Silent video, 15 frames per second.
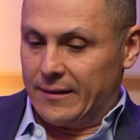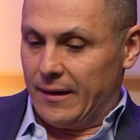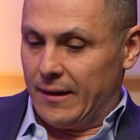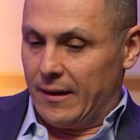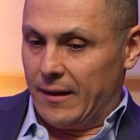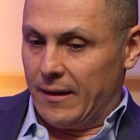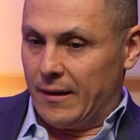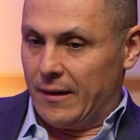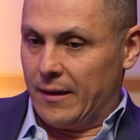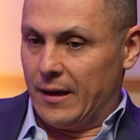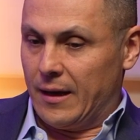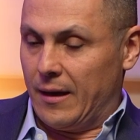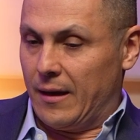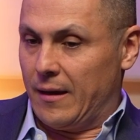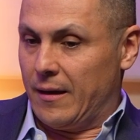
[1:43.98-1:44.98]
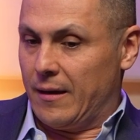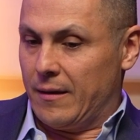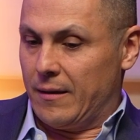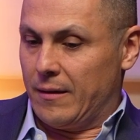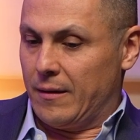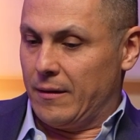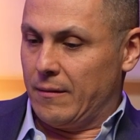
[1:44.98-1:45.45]

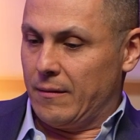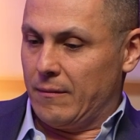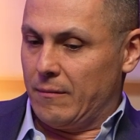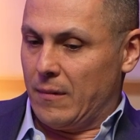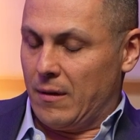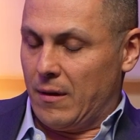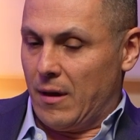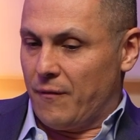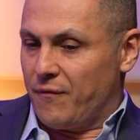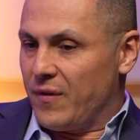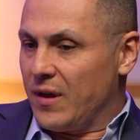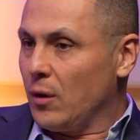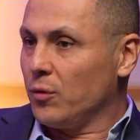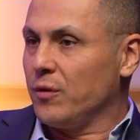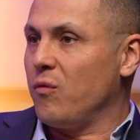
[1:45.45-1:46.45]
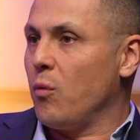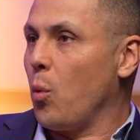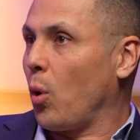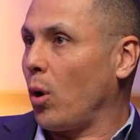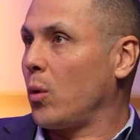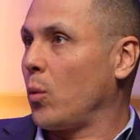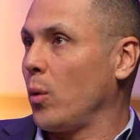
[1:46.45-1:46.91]
a field of
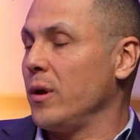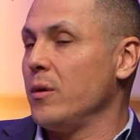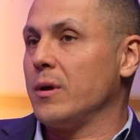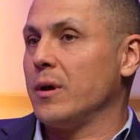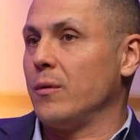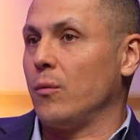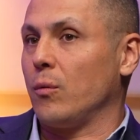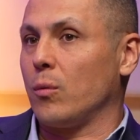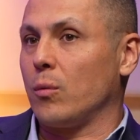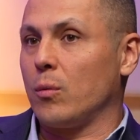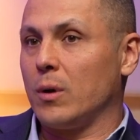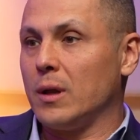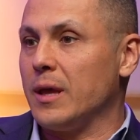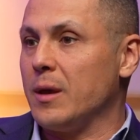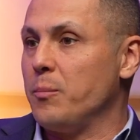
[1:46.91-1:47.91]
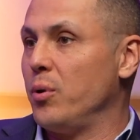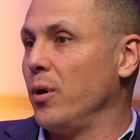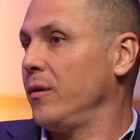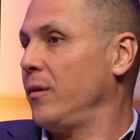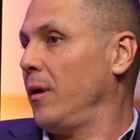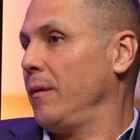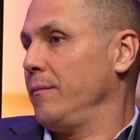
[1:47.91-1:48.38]
work where you can really
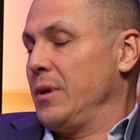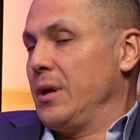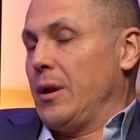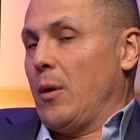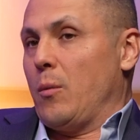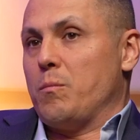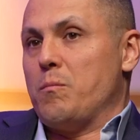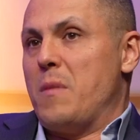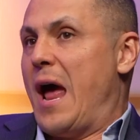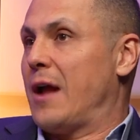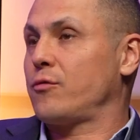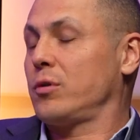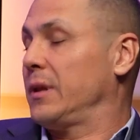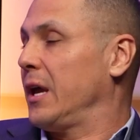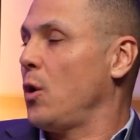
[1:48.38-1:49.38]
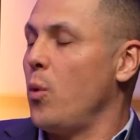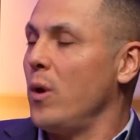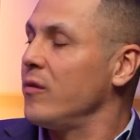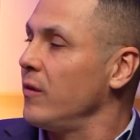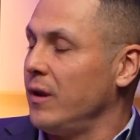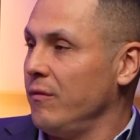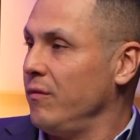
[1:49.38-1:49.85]
put, natural
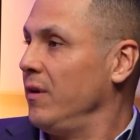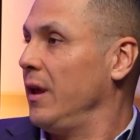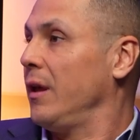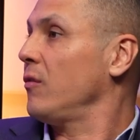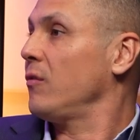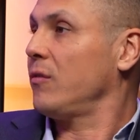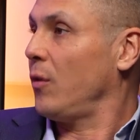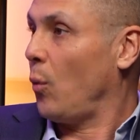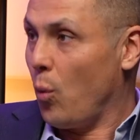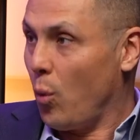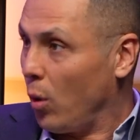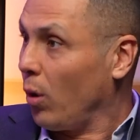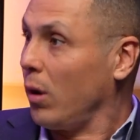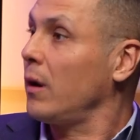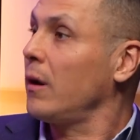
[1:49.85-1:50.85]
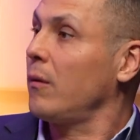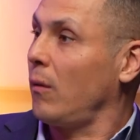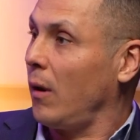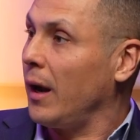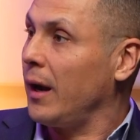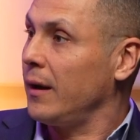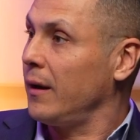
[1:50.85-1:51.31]
inquisitiveness to work,
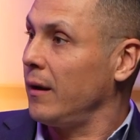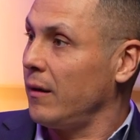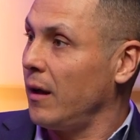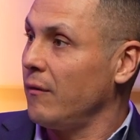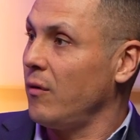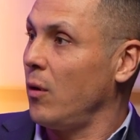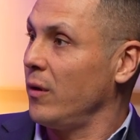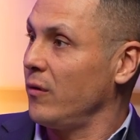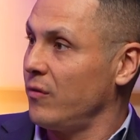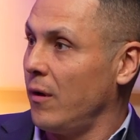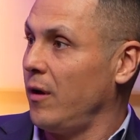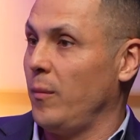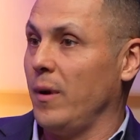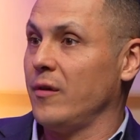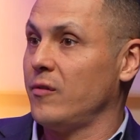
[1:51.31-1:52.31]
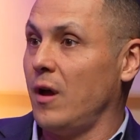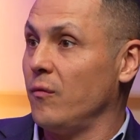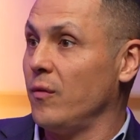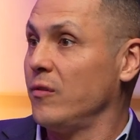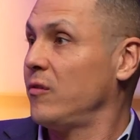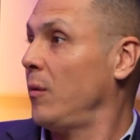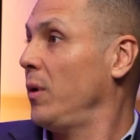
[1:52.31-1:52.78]
right? And I've always thought of myself
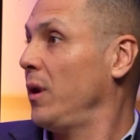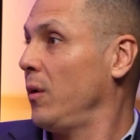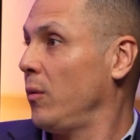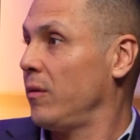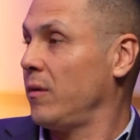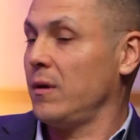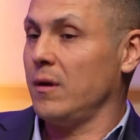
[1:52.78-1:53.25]
as somebody with